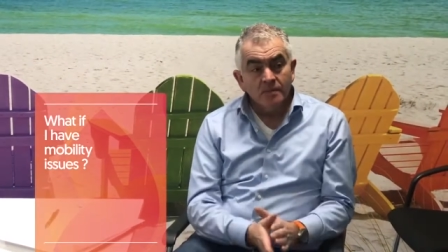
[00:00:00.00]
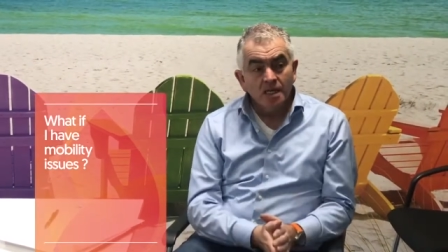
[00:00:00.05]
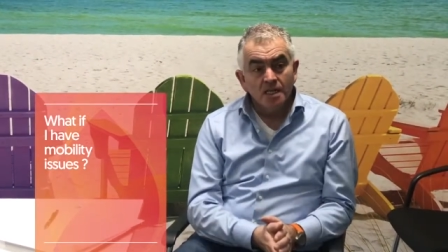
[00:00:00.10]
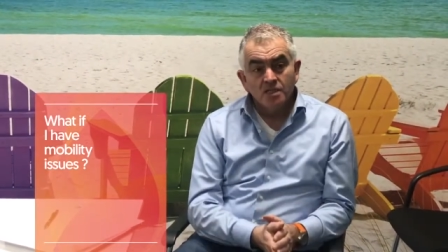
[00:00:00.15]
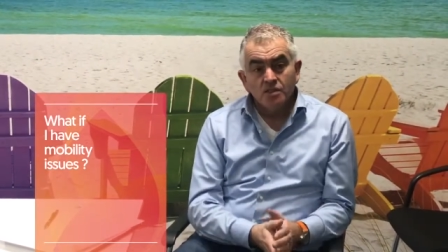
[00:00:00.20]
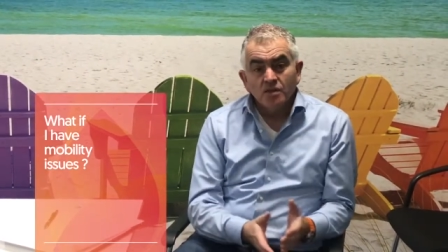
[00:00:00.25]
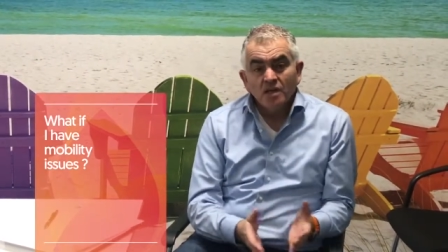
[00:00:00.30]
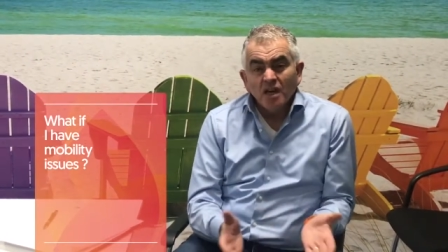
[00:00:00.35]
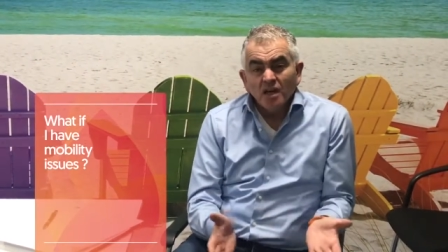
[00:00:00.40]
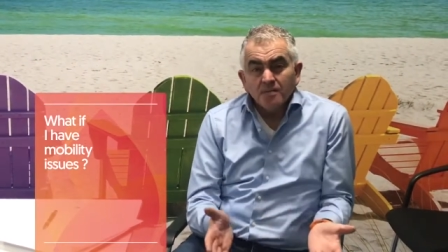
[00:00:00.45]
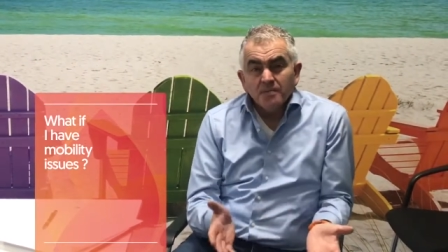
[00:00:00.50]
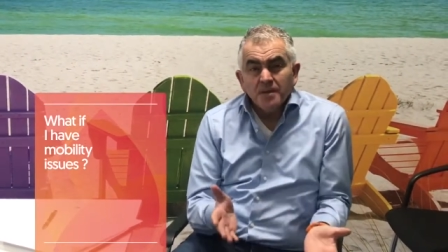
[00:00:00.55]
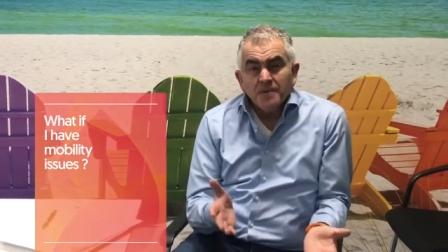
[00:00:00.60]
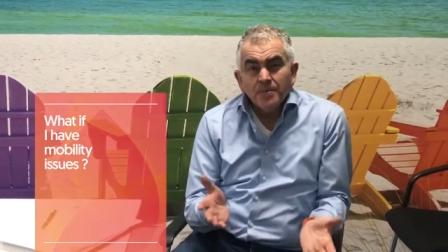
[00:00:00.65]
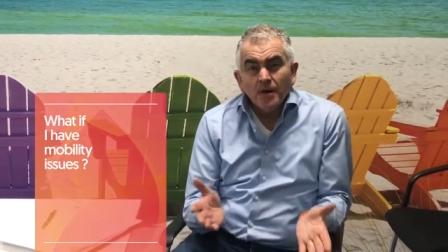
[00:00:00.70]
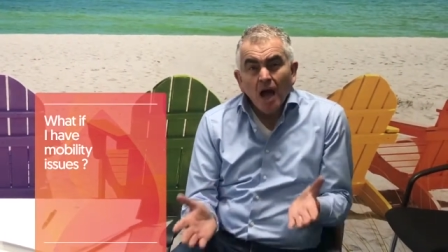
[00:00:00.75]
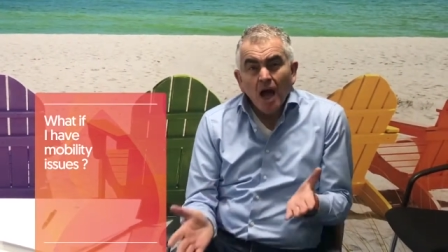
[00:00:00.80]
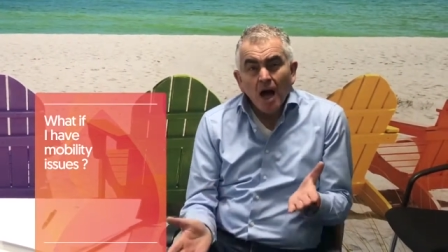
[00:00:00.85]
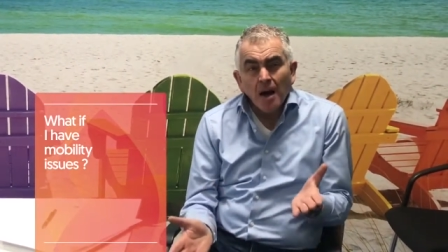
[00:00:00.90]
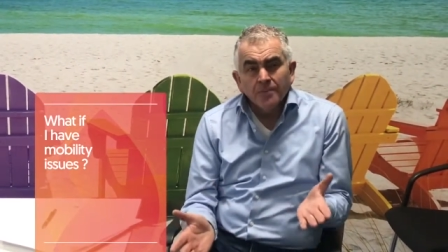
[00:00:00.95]
So a lot of
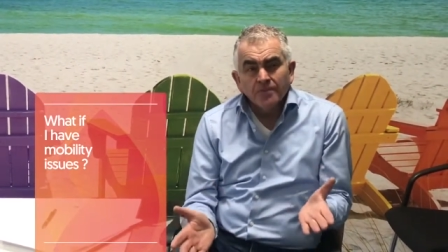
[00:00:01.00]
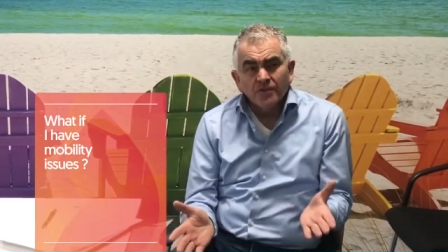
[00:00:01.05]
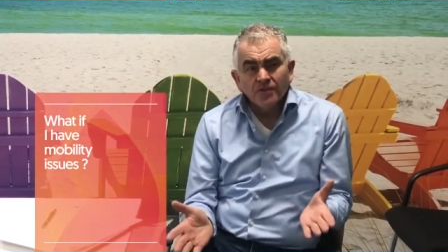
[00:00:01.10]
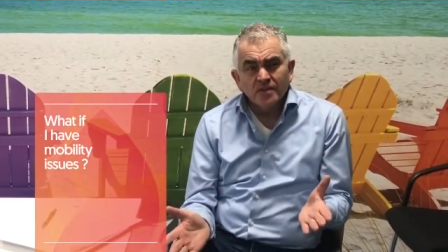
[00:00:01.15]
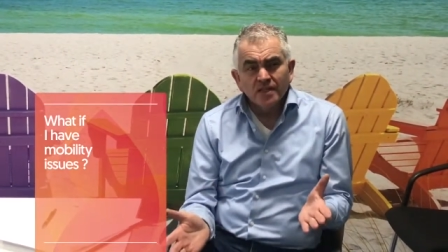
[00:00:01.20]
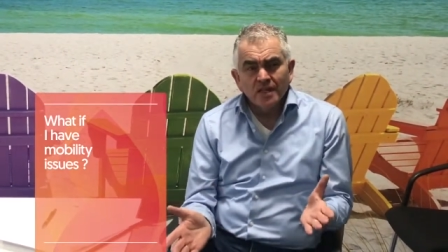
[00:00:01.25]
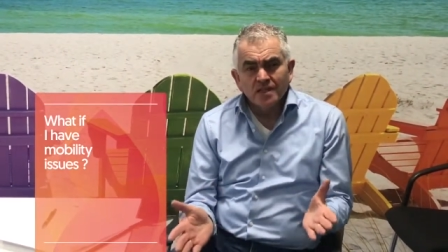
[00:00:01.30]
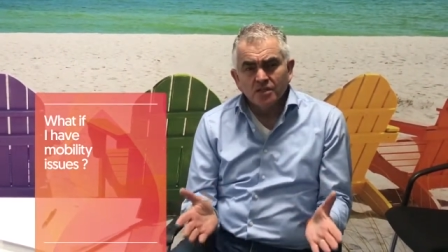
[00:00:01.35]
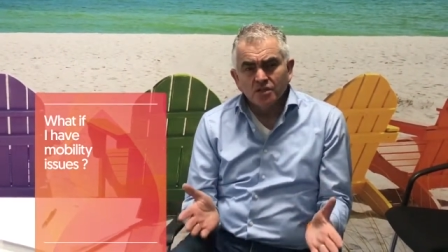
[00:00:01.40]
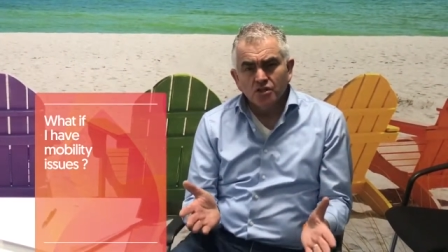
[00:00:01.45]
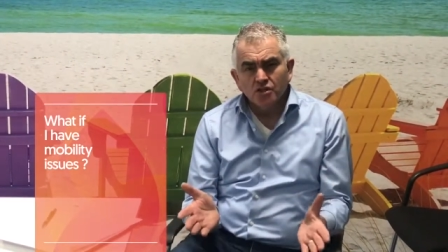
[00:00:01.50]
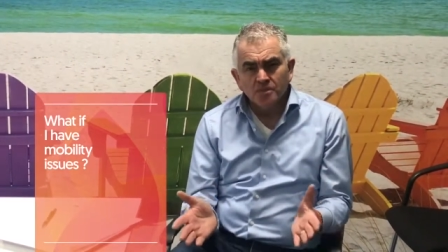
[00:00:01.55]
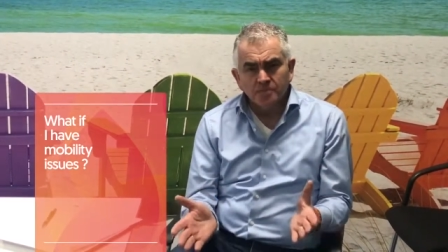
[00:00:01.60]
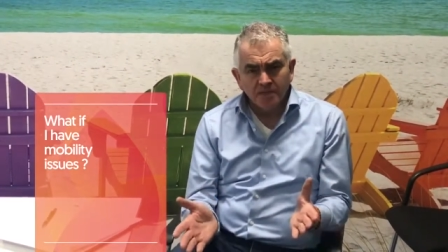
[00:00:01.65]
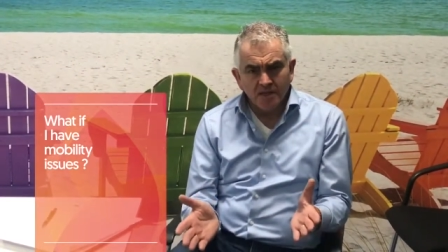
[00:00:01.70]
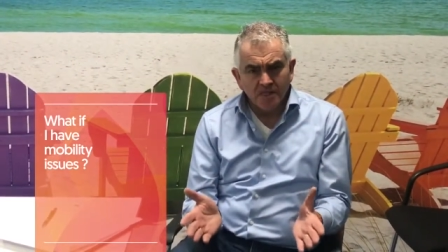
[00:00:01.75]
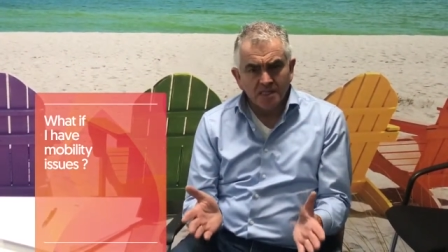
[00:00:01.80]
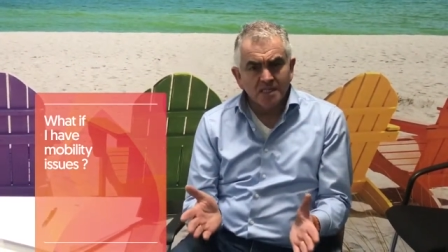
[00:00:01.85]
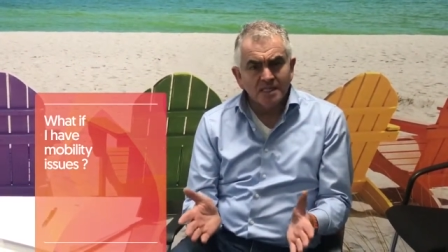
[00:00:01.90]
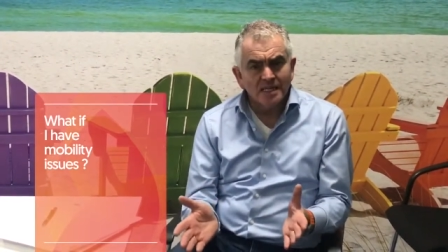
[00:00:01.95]
people opt for that just
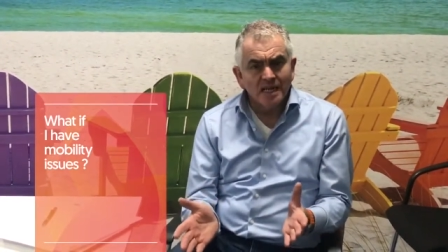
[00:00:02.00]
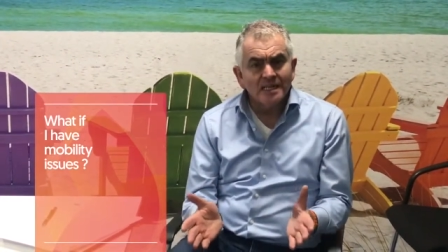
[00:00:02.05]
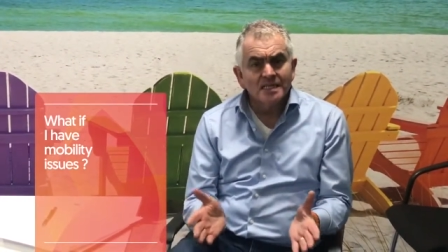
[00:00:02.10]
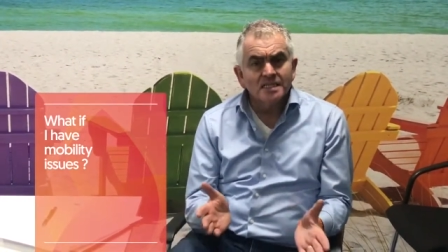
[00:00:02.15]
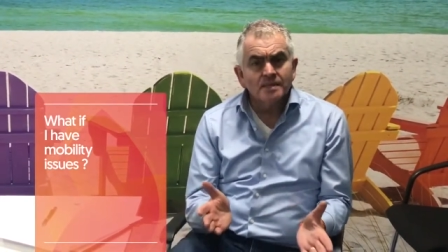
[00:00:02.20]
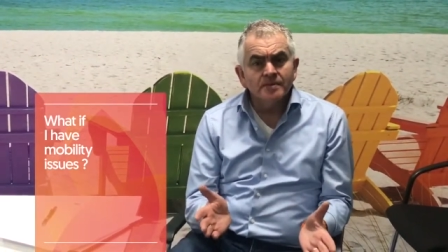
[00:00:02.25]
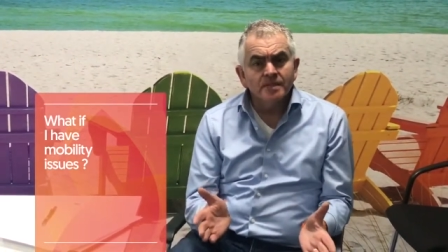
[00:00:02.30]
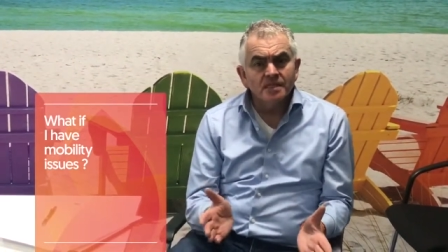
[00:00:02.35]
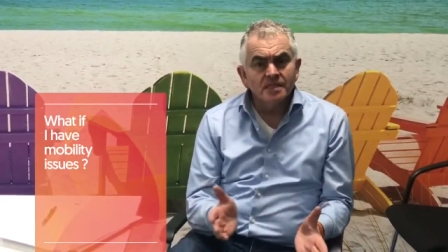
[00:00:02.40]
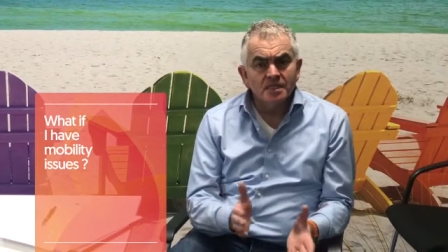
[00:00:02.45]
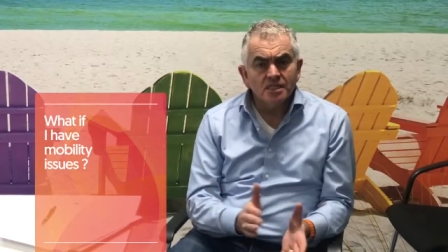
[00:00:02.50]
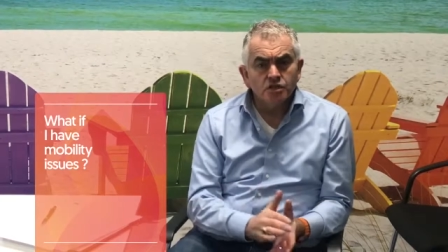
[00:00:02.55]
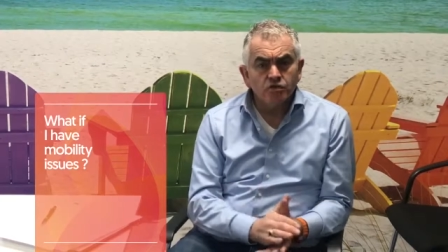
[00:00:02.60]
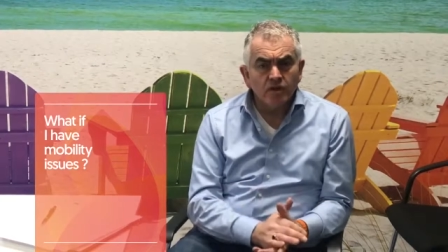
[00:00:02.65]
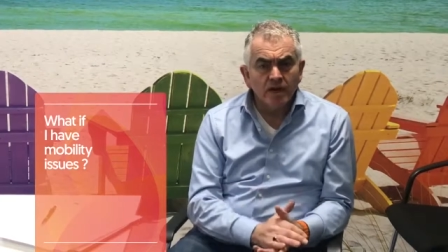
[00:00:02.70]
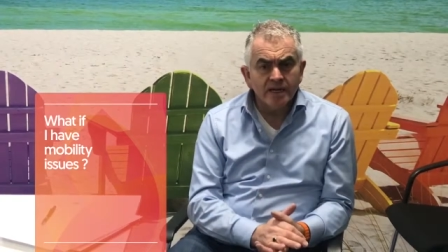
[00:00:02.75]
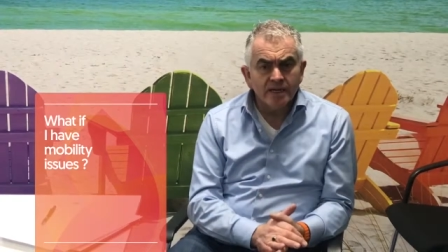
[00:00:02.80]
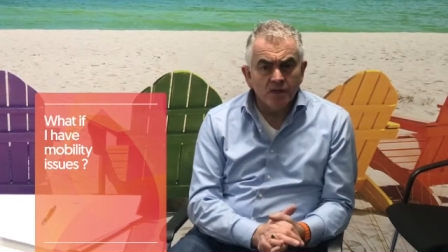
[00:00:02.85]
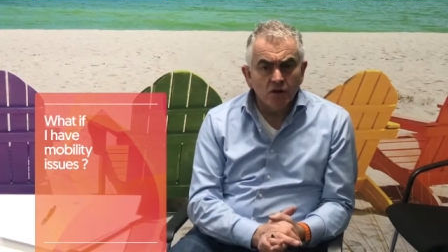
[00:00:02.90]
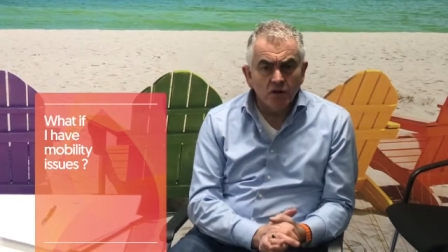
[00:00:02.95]
because it takes a bit of the
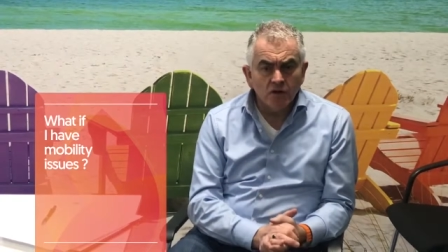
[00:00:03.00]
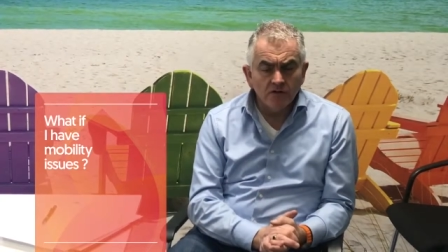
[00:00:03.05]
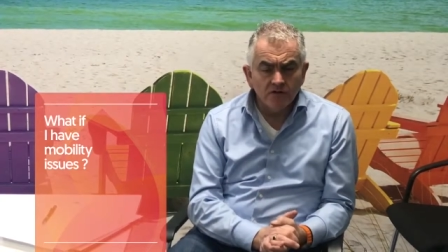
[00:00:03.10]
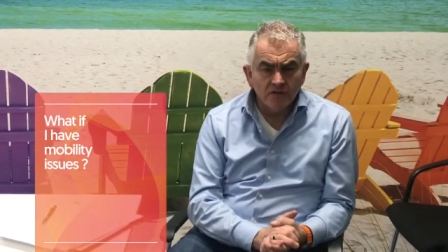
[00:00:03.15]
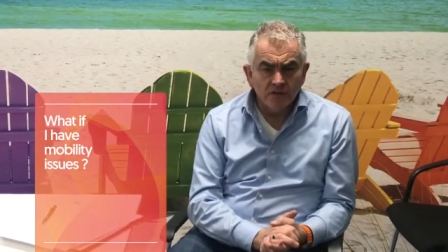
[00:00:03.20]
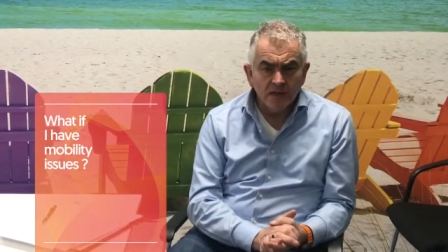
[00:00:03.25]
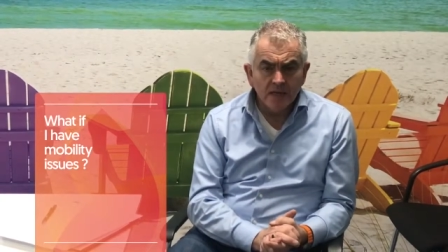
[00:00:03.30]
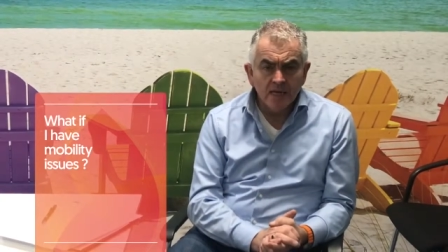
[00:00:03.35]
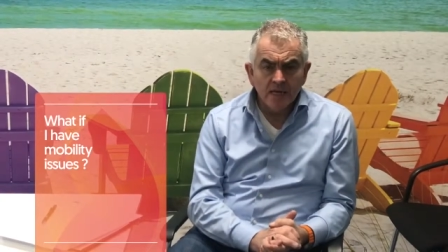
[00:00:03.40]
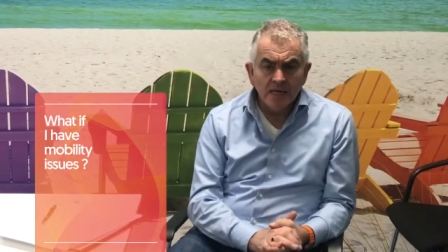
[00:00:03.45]
strain off.